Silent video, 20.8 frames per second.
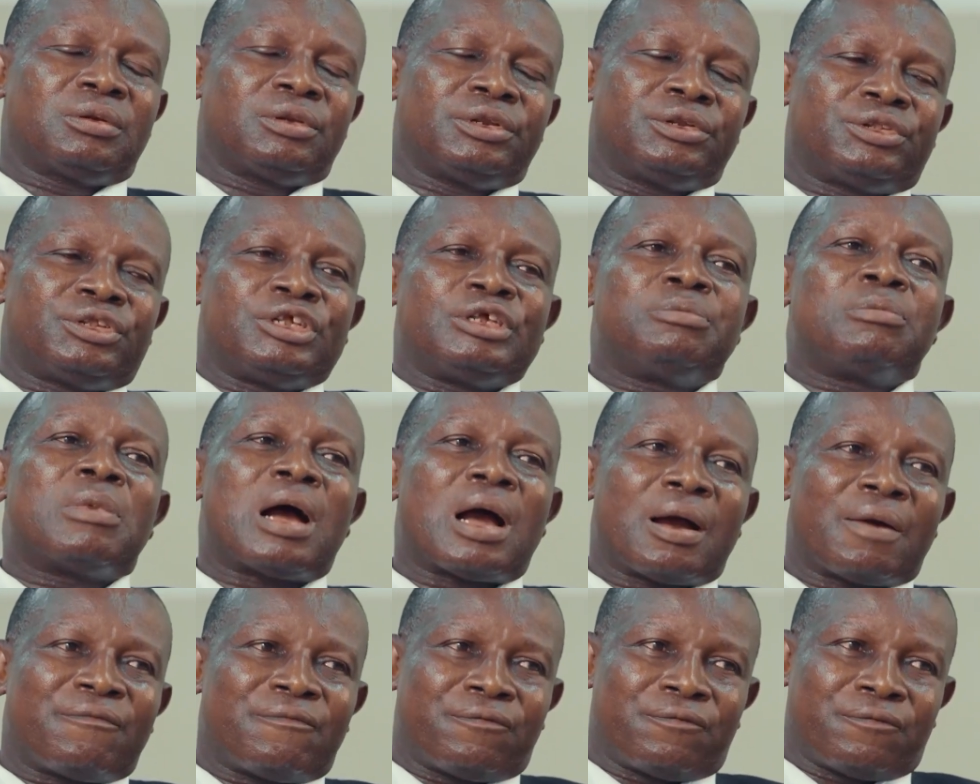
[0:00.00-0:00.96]
the team
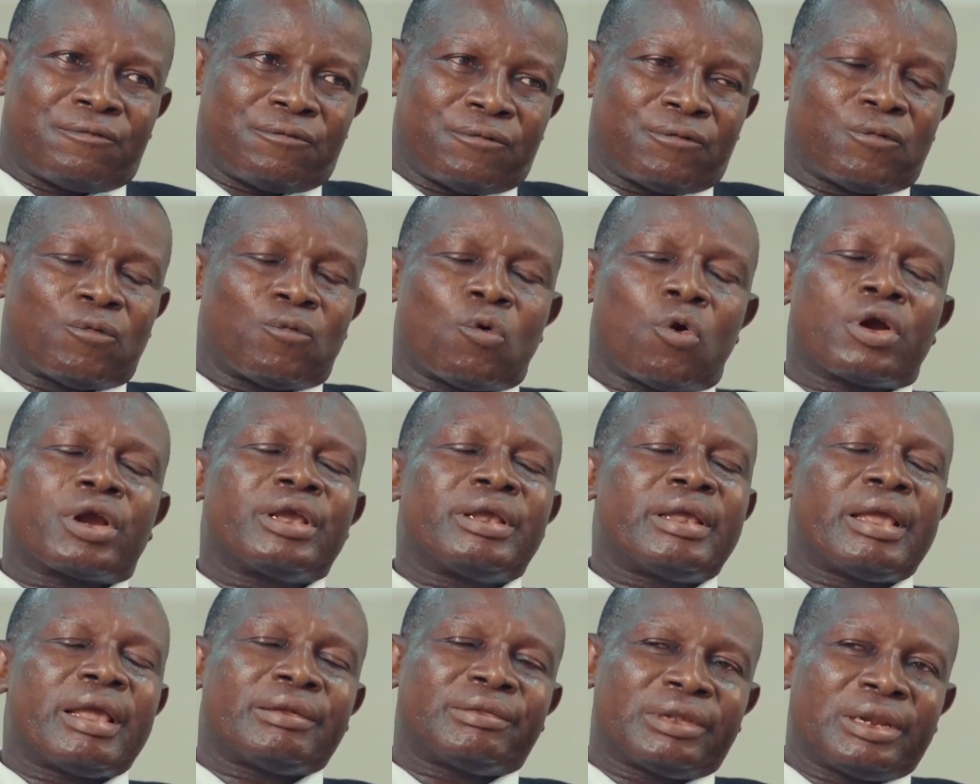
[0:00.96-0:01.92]
are
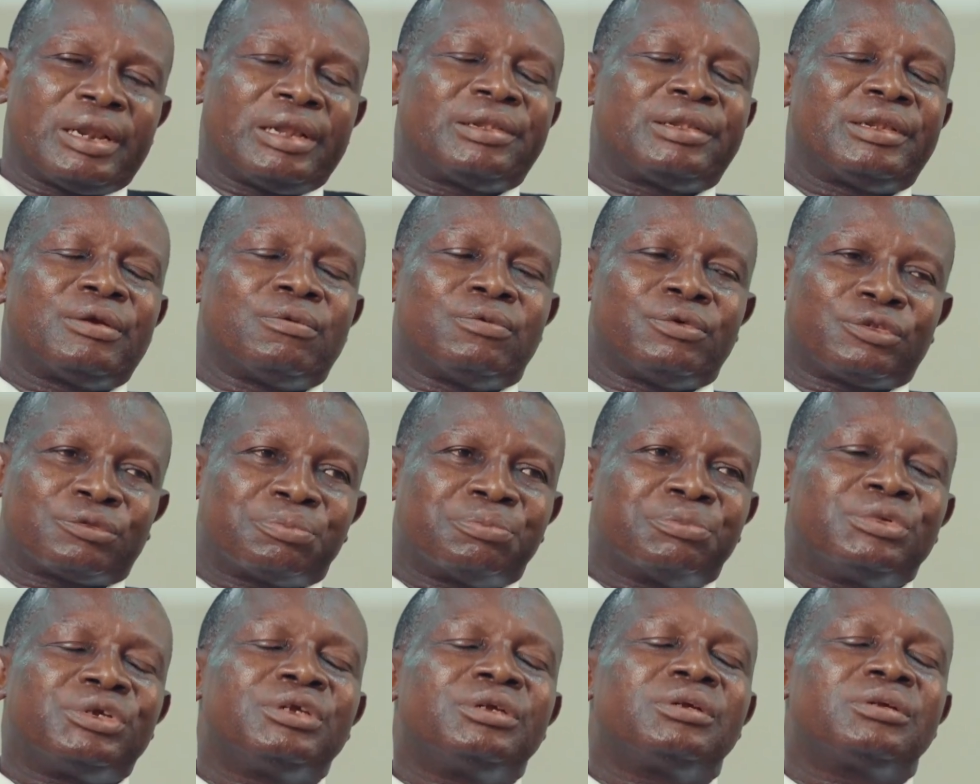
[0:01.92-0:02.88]
working excellently with
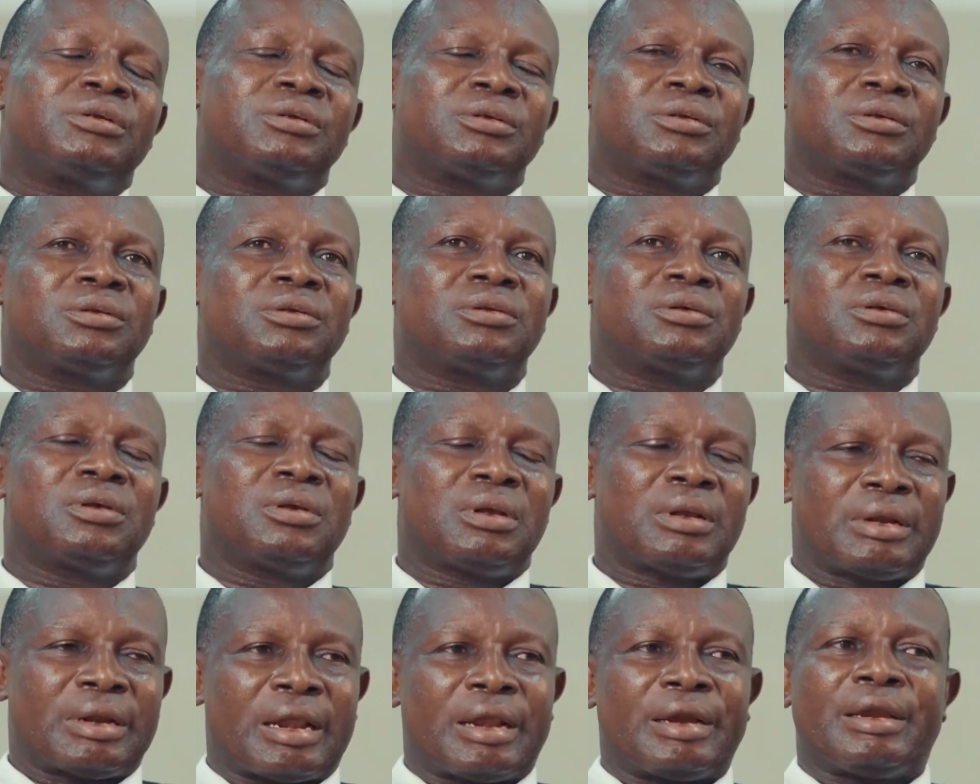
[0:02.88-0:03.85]
me,
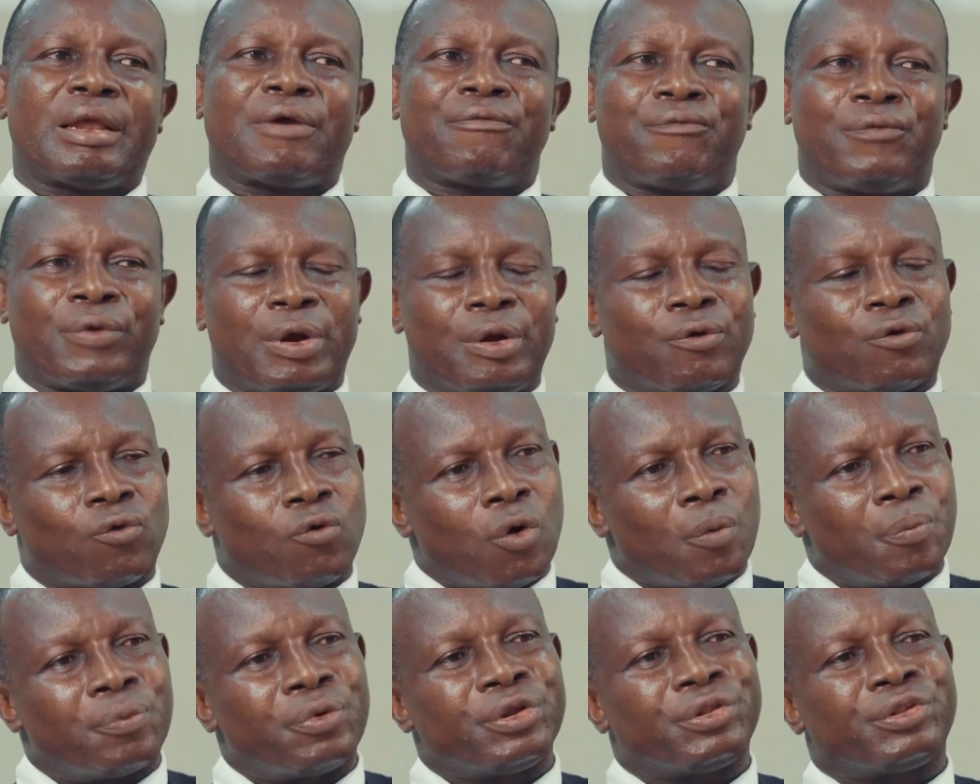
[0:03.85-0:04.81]
and they are very
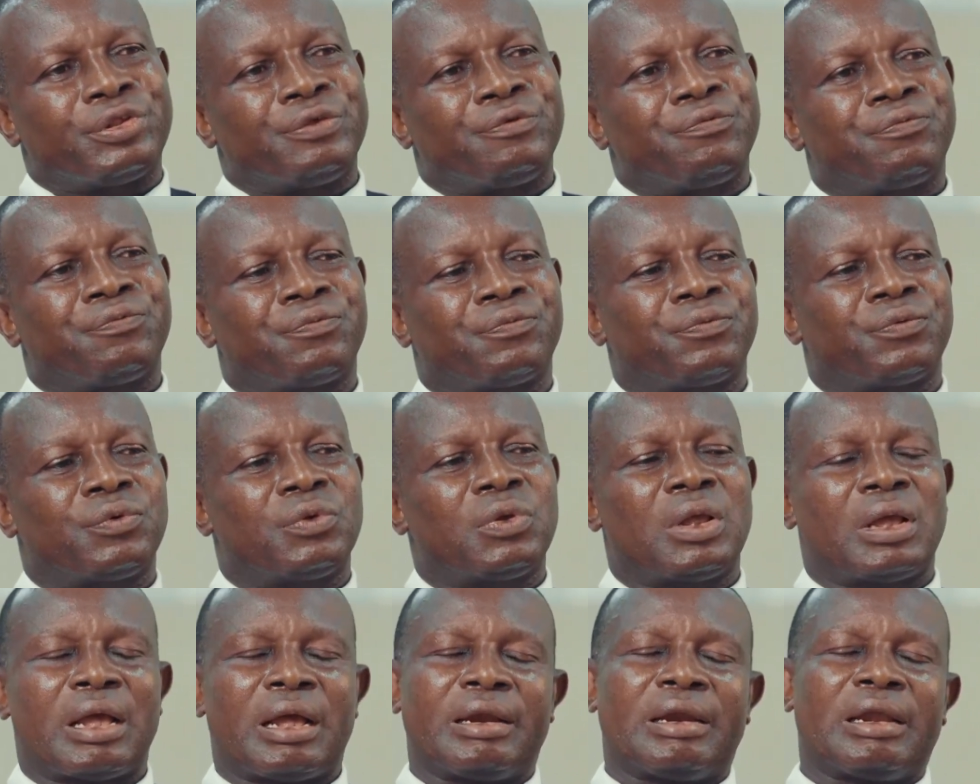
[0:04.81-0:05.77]
cooperative,
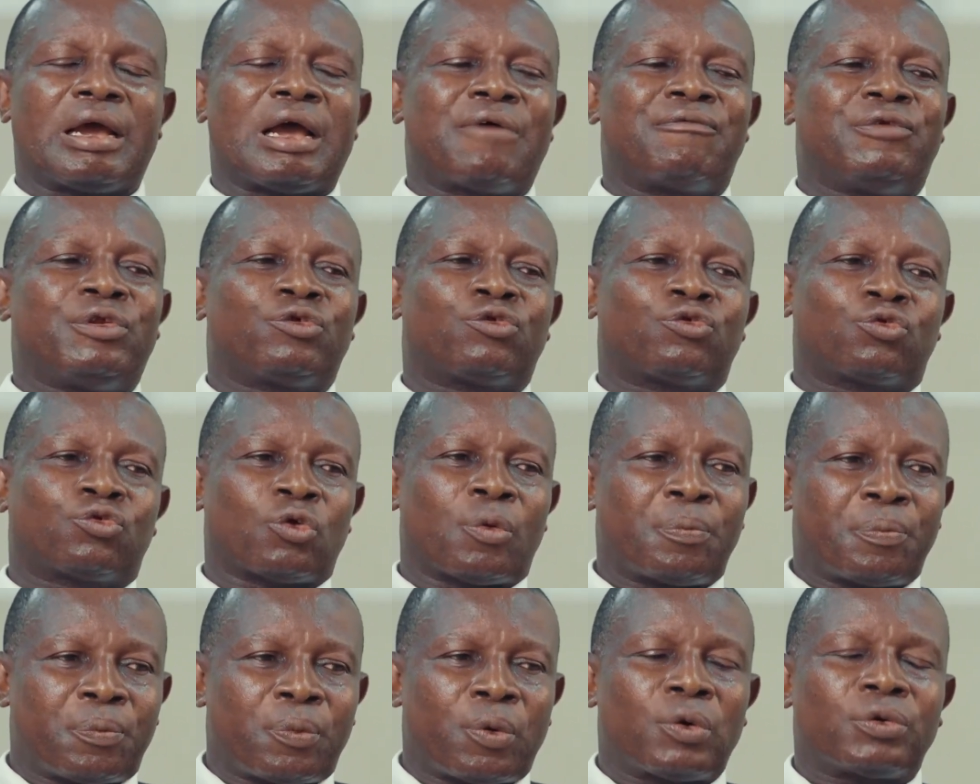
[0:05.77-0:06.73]
and I have the
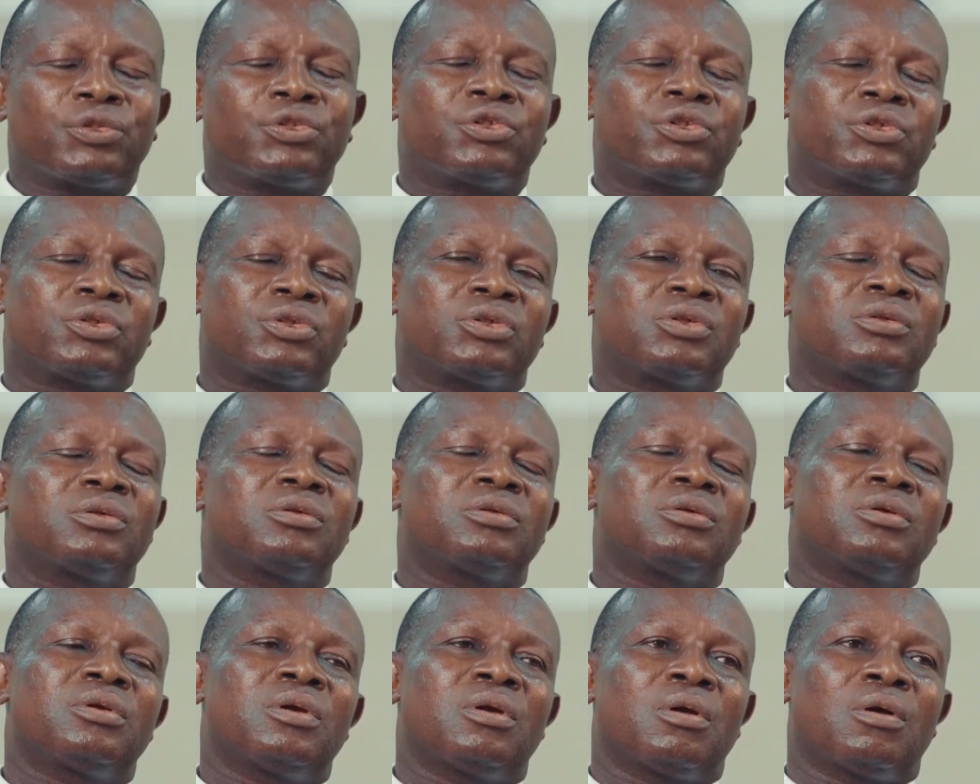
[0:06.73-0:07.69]
support
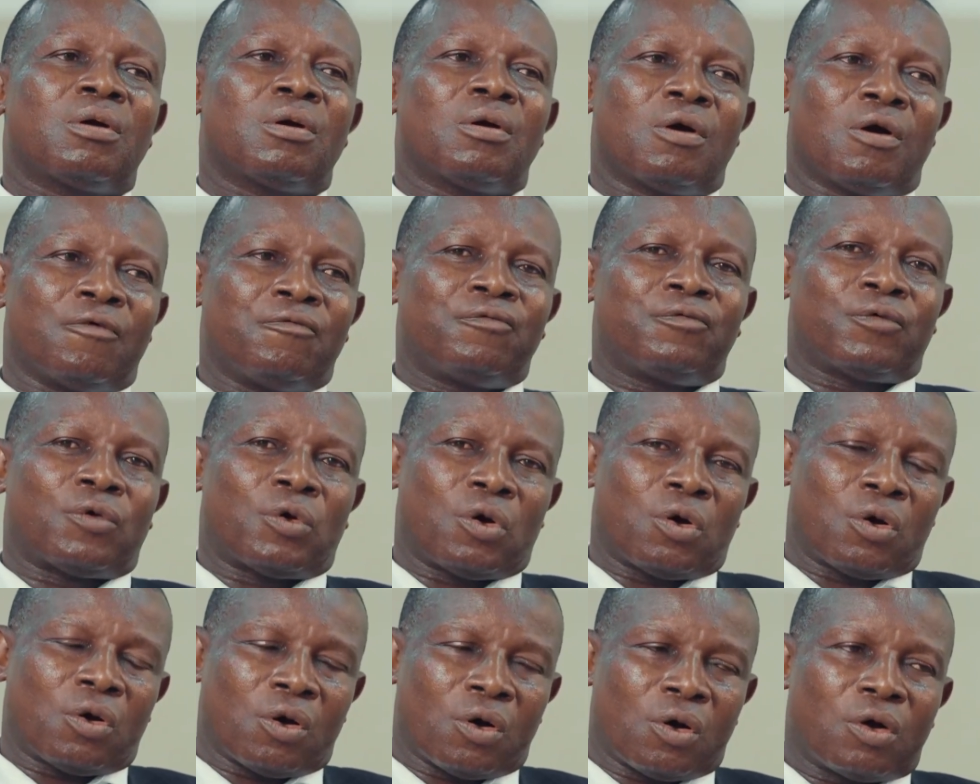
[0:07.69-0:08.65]
of
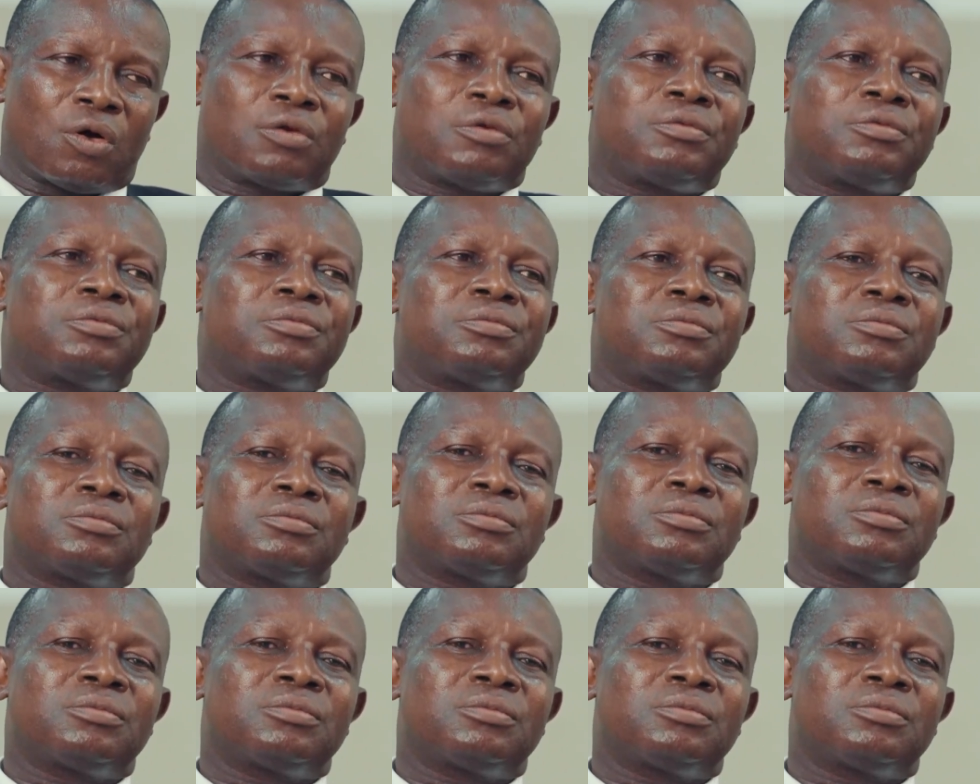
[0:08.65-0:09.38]
all